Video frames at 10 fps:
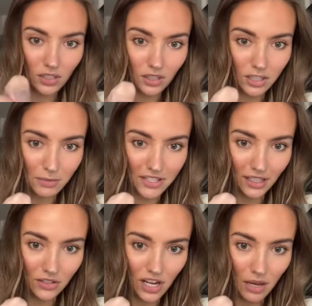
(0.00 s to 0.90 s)
It's my
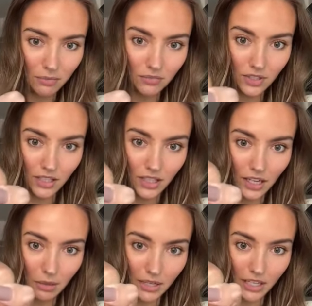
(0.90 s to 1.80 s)
second time
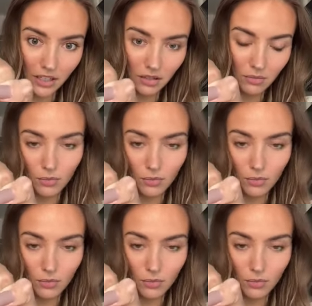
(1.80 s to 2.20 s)
getting my